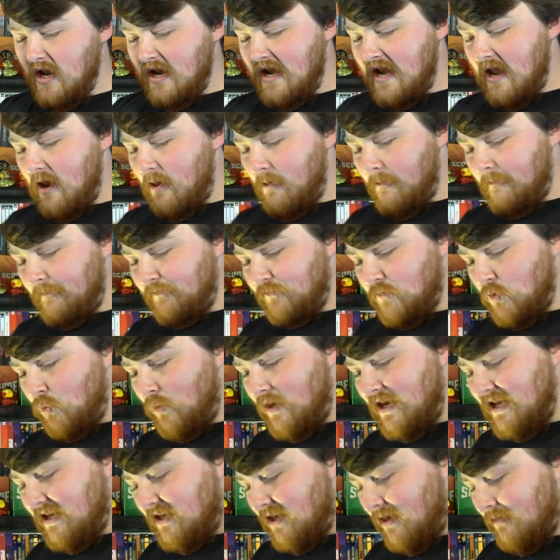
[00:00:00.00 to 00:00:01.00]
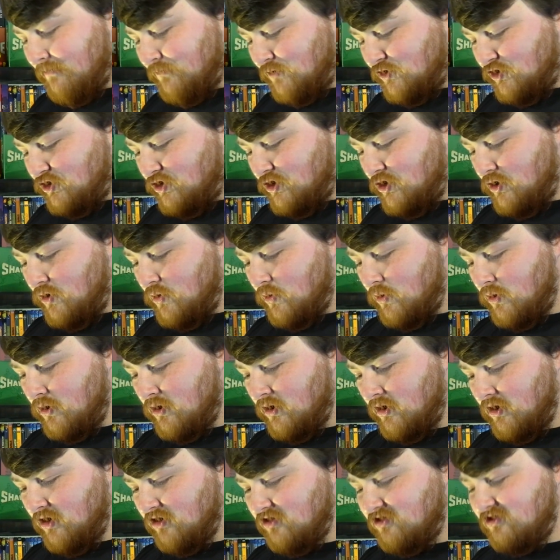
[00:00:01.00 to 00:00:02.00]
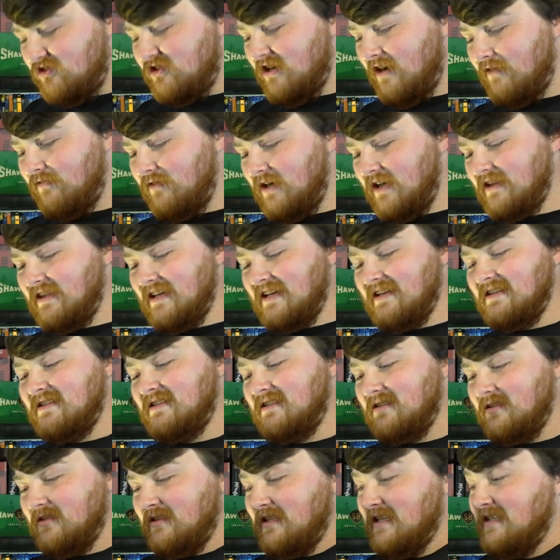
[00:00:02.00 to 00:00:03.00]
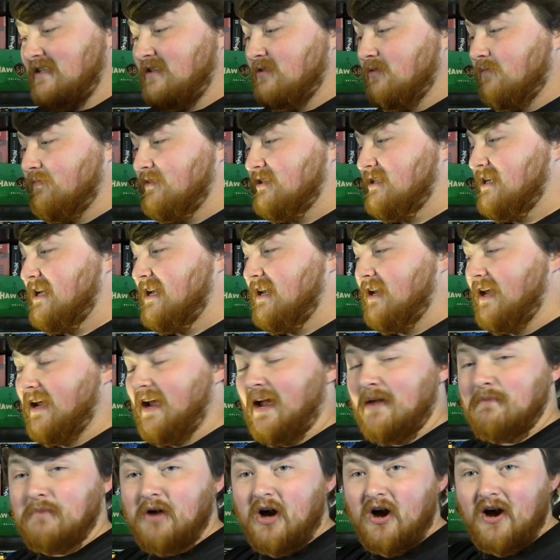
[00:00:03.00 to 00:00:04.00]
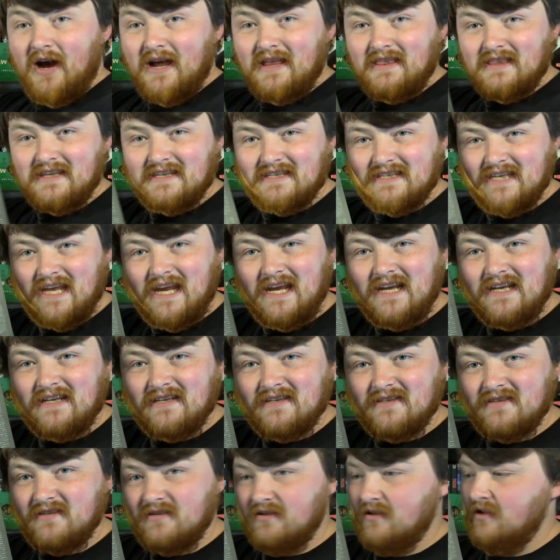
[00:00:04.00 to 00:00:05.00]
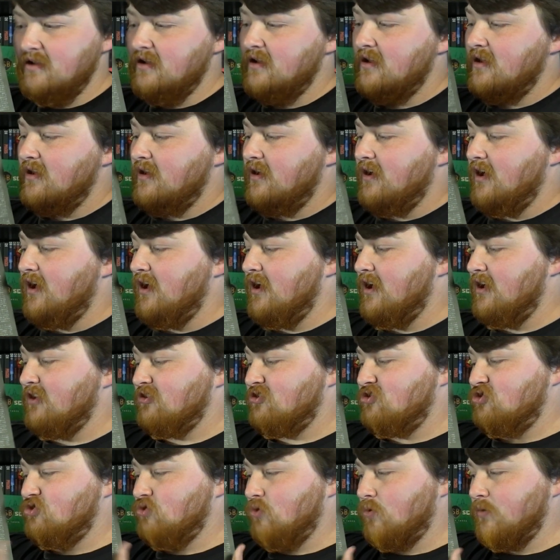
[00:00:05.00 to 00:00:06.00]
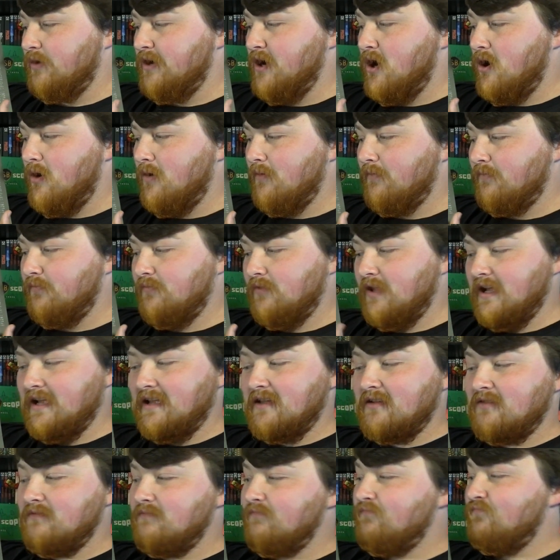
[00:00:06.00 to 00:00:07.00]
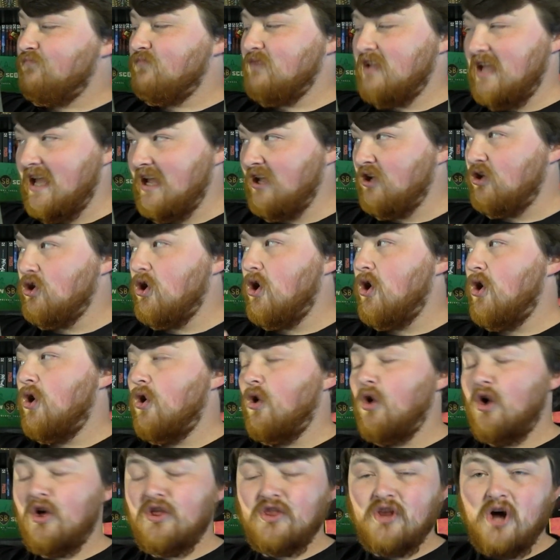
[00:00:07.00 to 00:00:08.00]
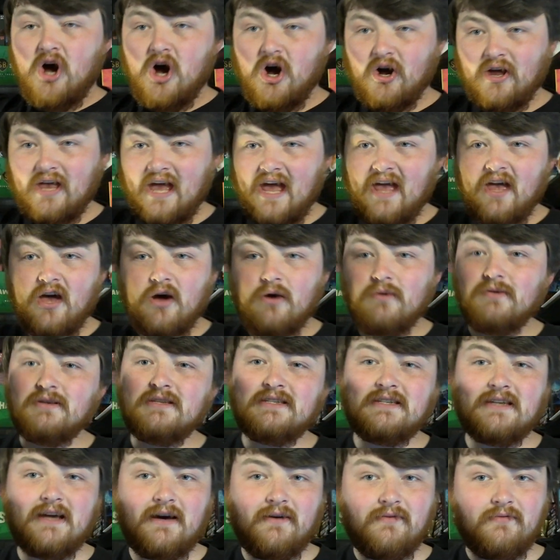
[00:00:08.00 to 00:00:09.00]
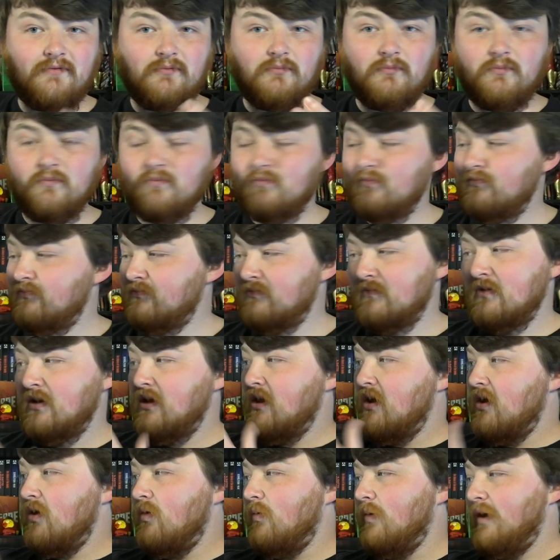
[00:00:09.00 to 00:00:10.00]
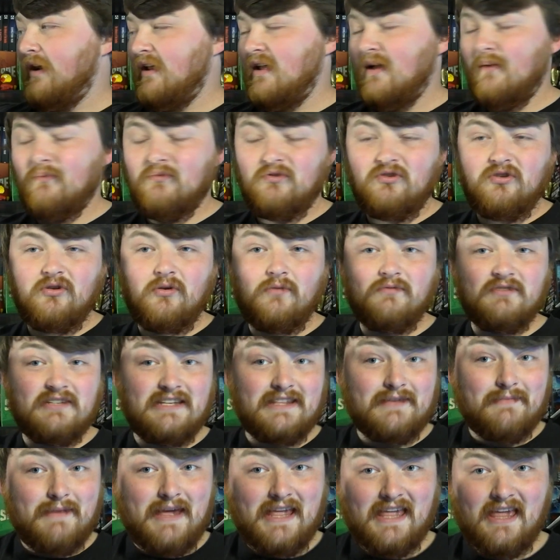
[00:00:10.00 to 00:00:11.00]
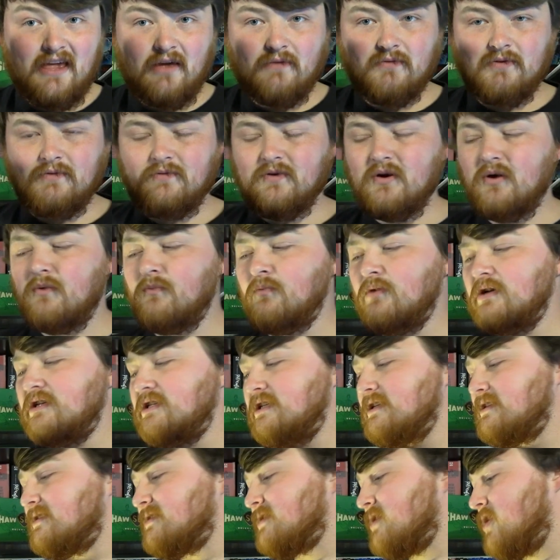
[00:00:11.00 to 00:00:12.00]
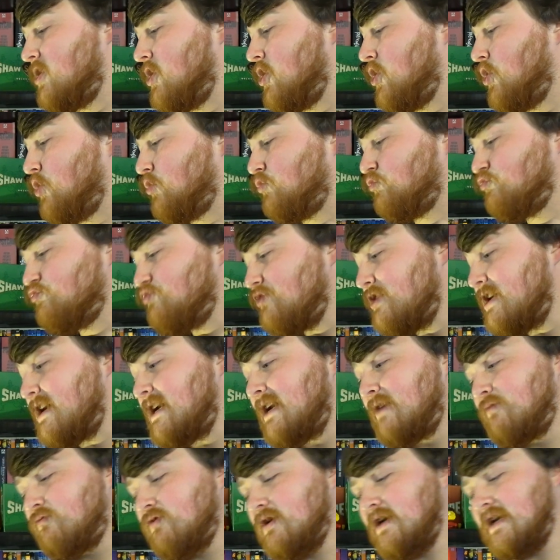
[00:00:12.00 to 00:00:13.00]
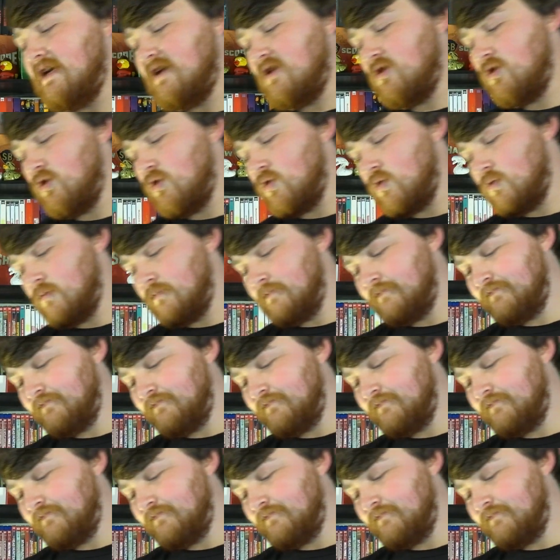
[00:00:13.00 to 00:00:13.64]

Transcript: Now, when it comes to stuff like this is obviously like a behind the scenes story of like King Kong and RKO and stuff, and when it comes to obviously the making of the film, which is really cool.